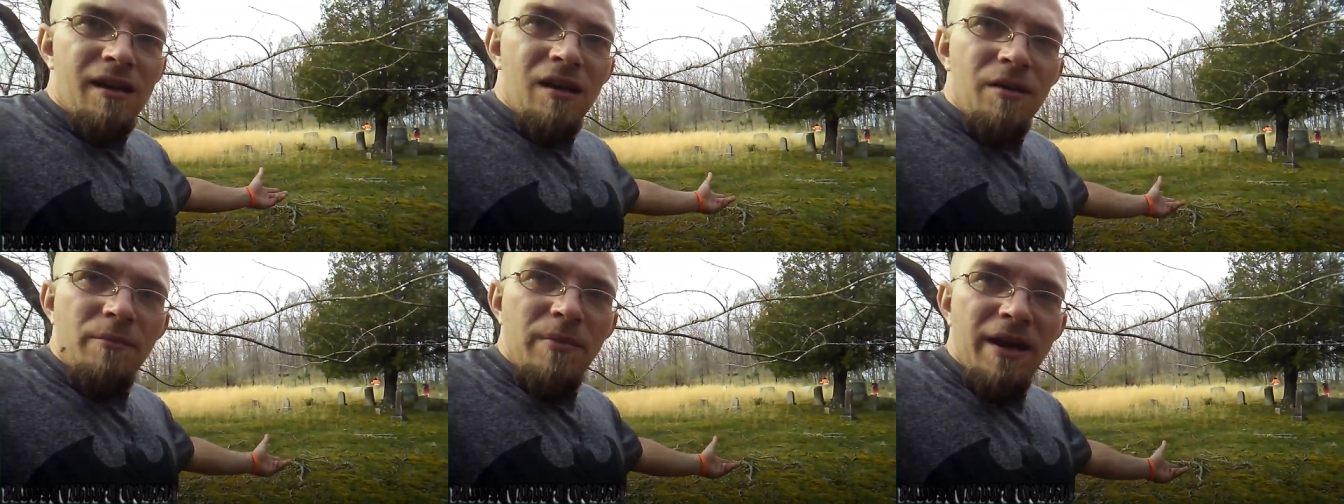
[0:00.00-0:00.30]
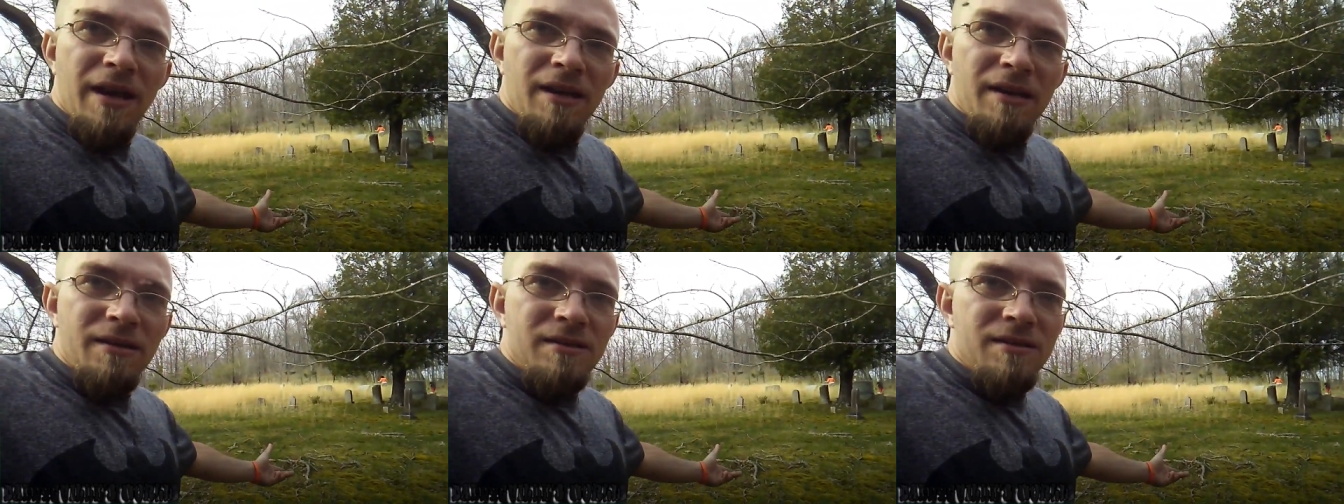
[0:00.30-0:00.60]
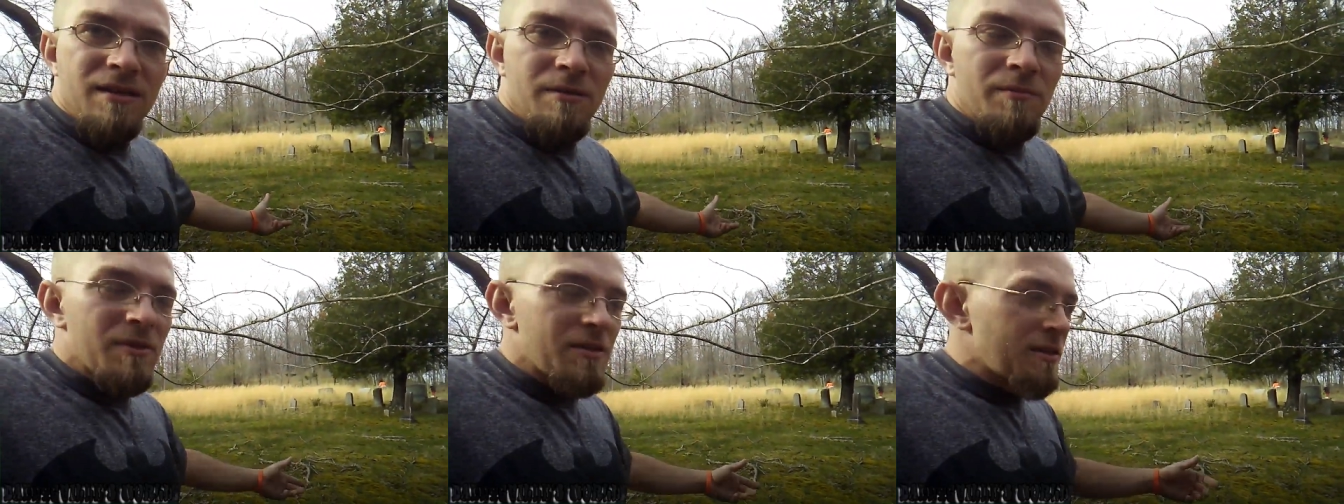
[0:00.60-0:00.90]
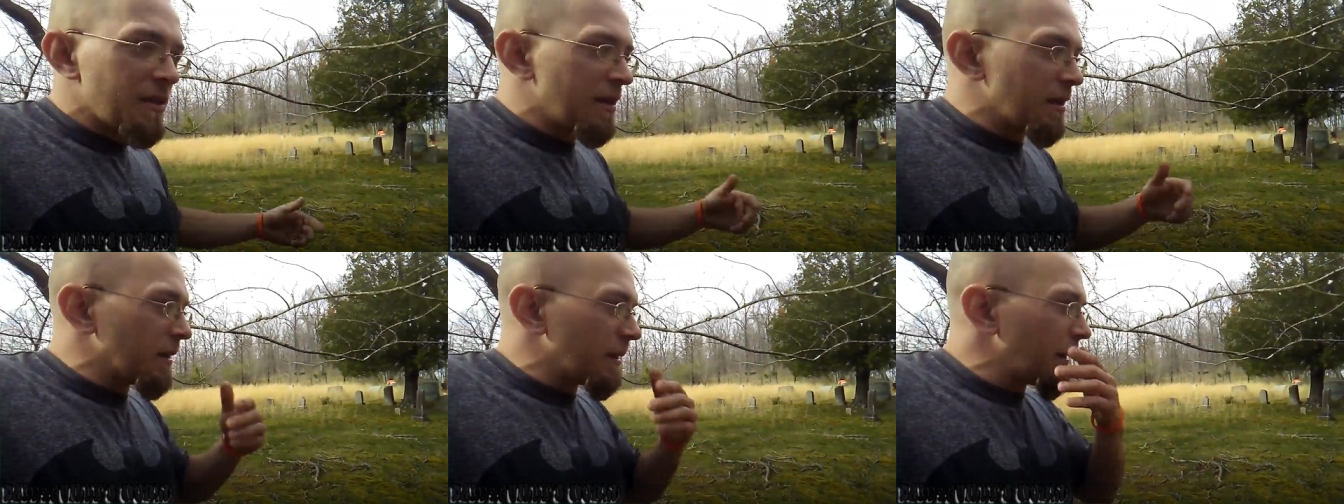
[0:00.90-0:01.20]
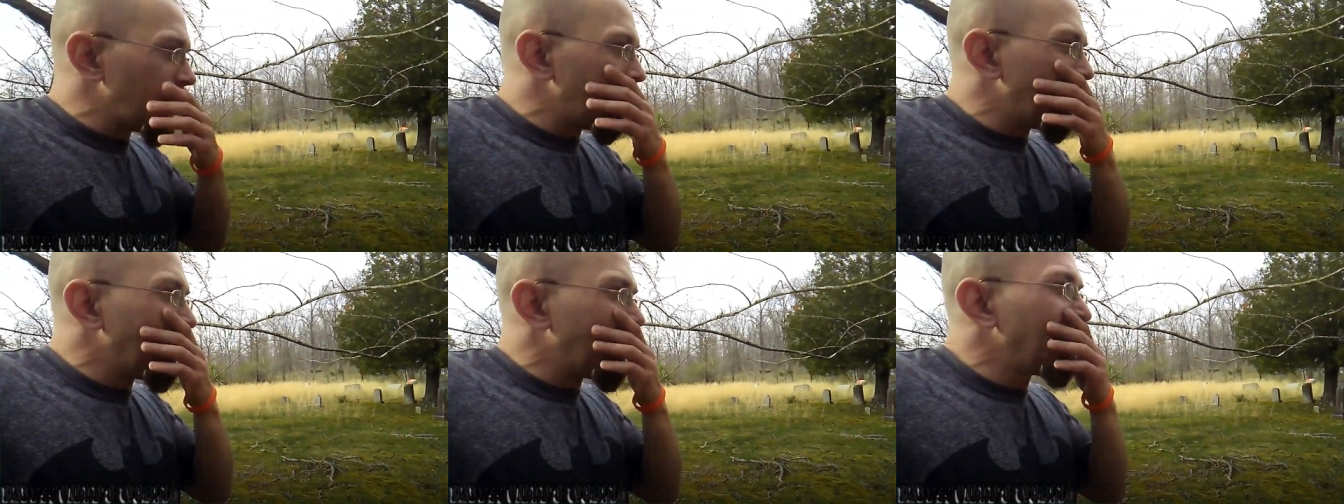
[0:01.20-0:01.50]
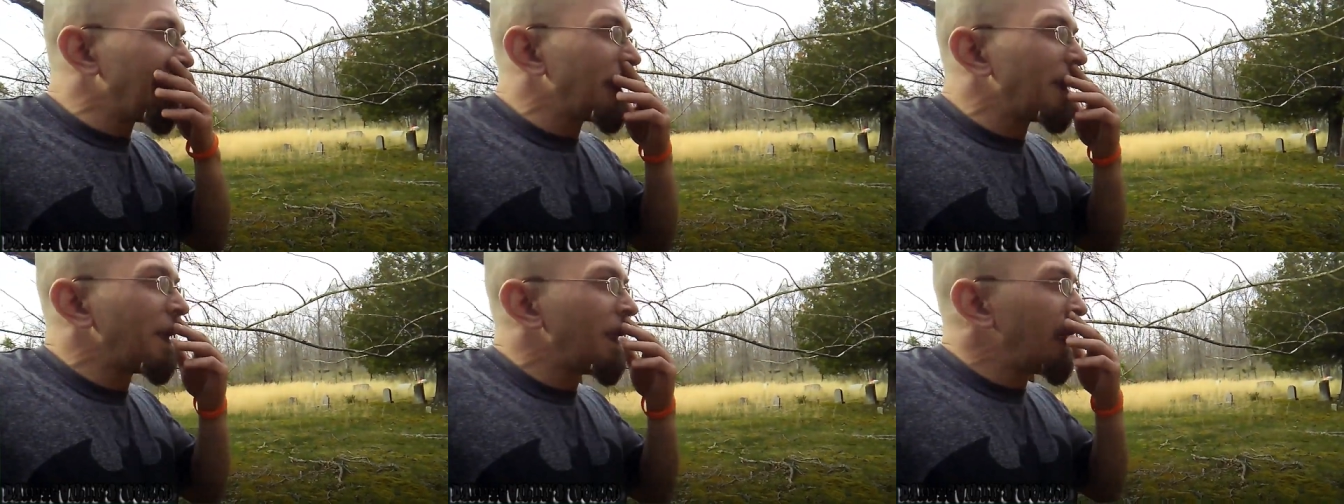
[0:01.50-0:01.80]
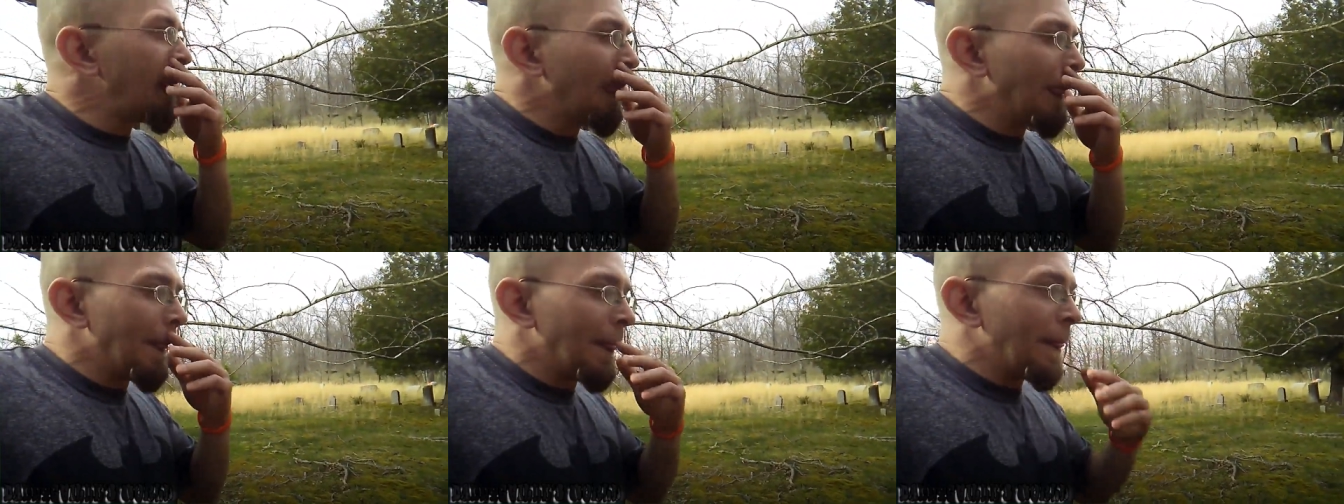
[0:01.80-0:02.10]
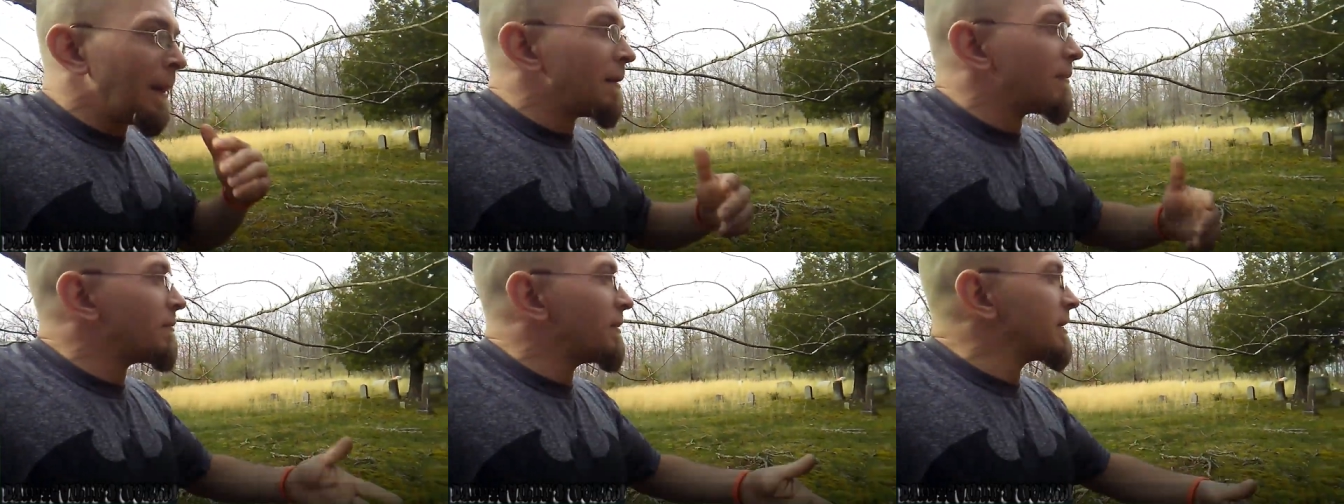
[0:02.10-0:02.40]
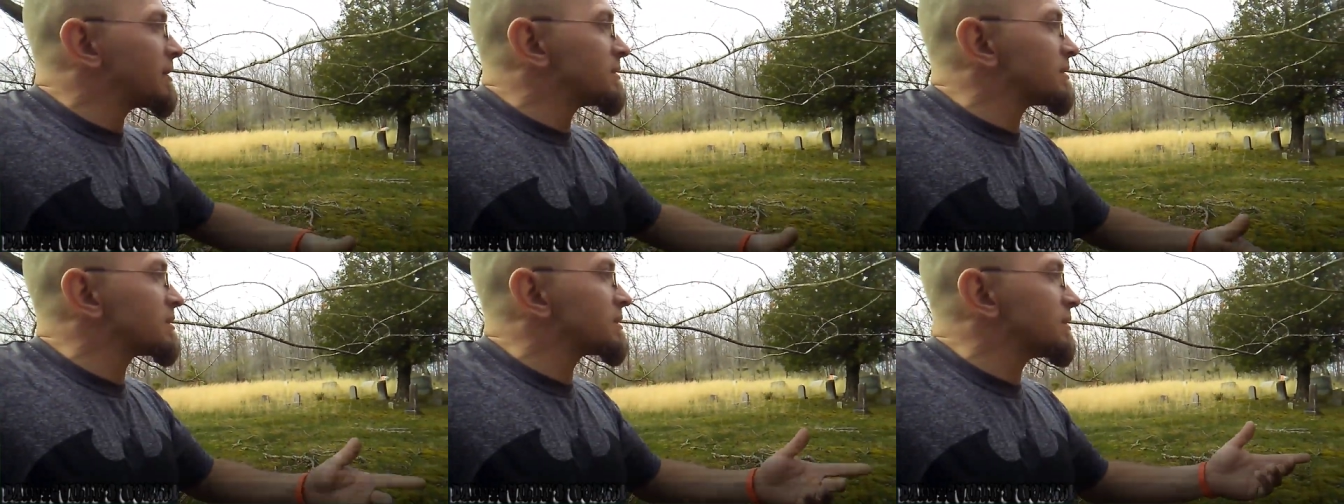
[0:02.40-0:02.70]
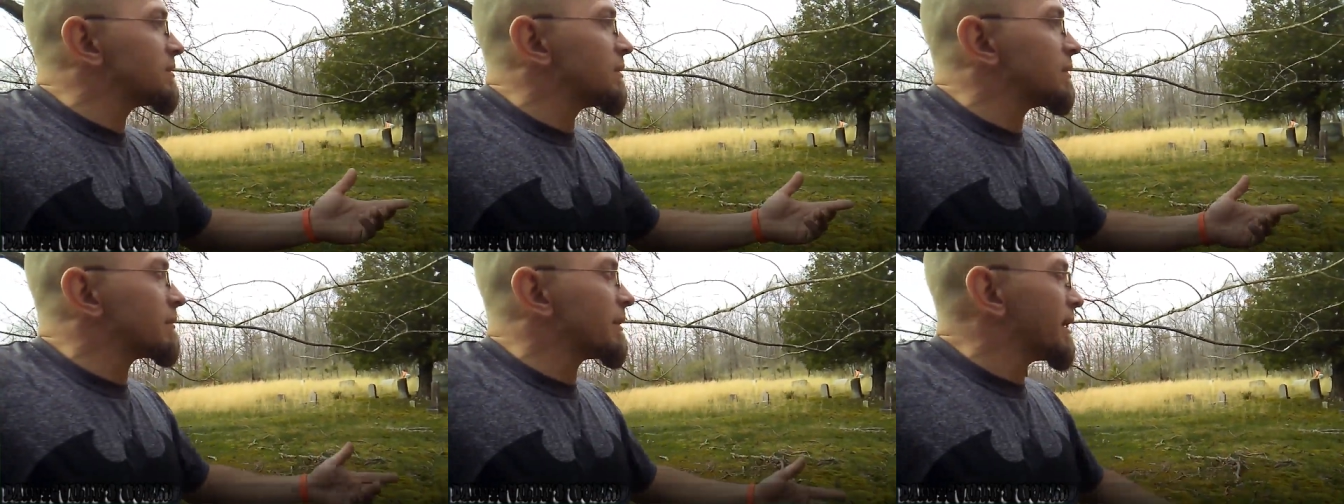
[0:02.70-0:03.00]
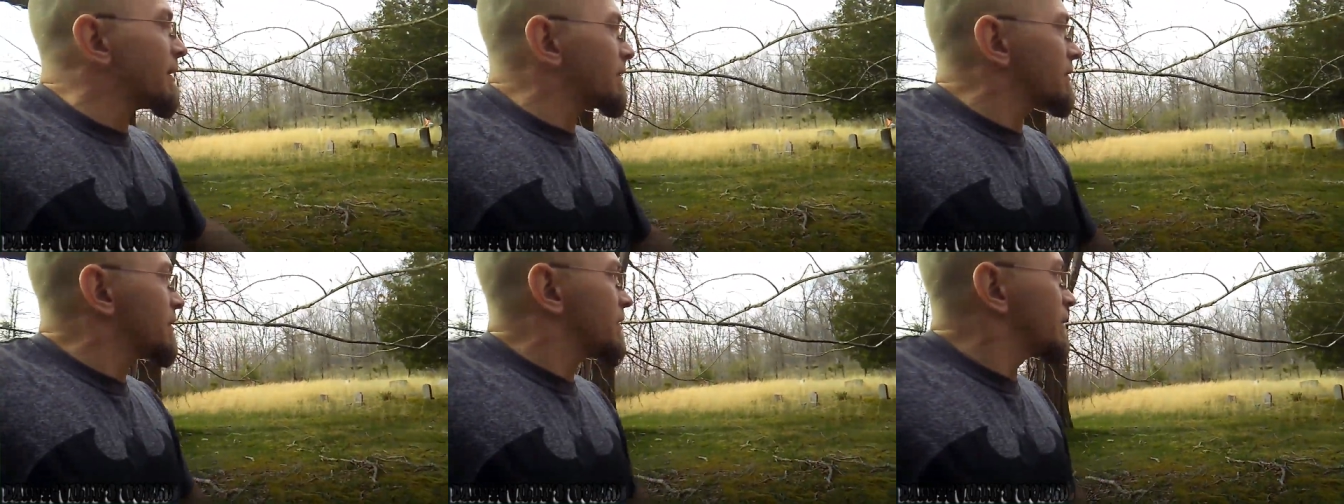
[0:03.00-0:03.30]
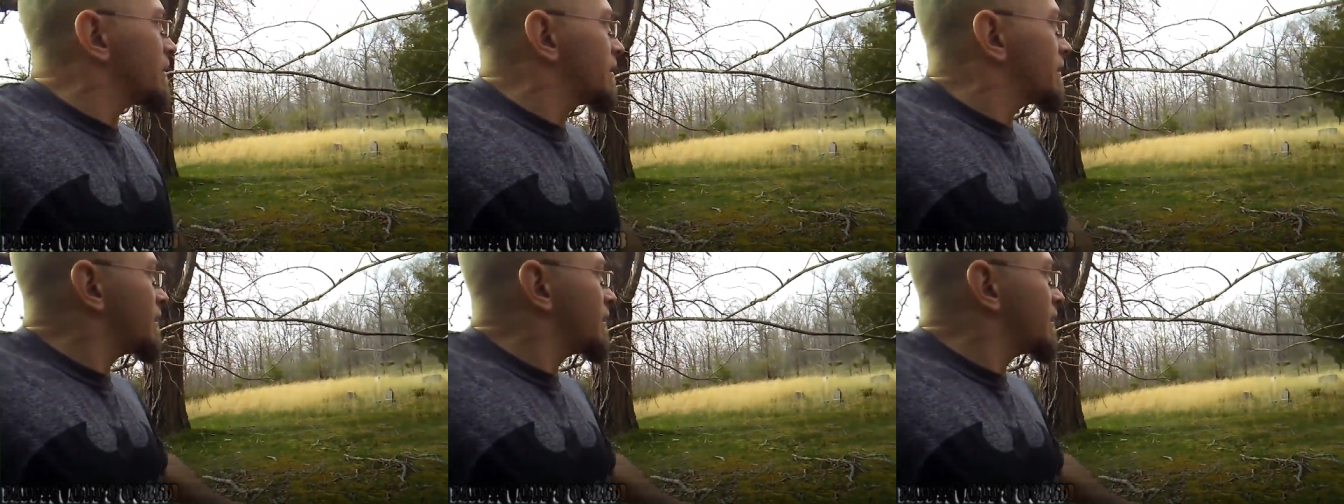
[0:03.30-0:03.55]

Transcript: abandoned cemetery. Fence is still around it,